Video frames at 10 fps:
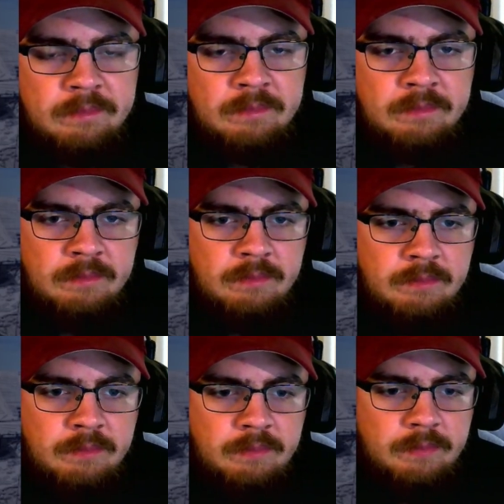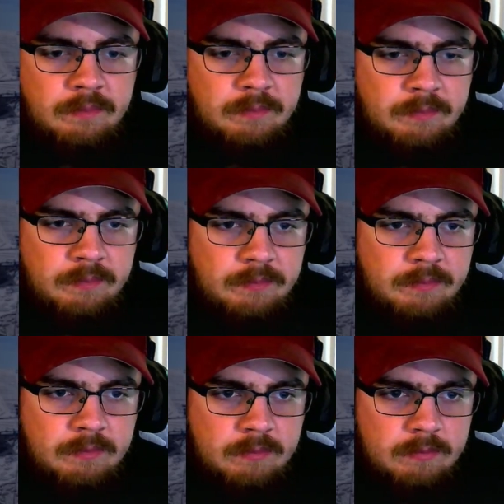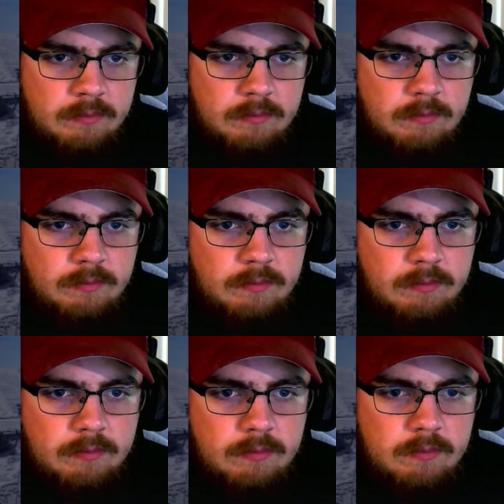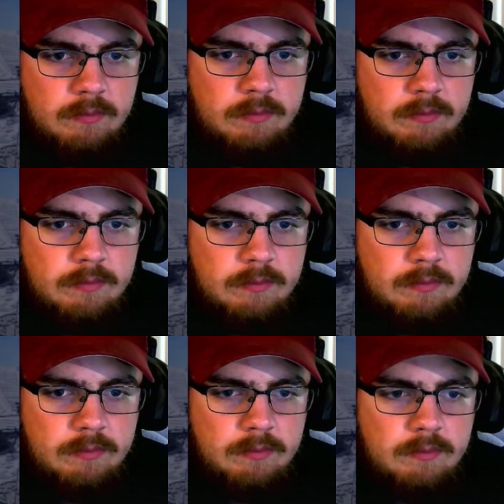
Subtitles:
No words are spoken by the person on screen.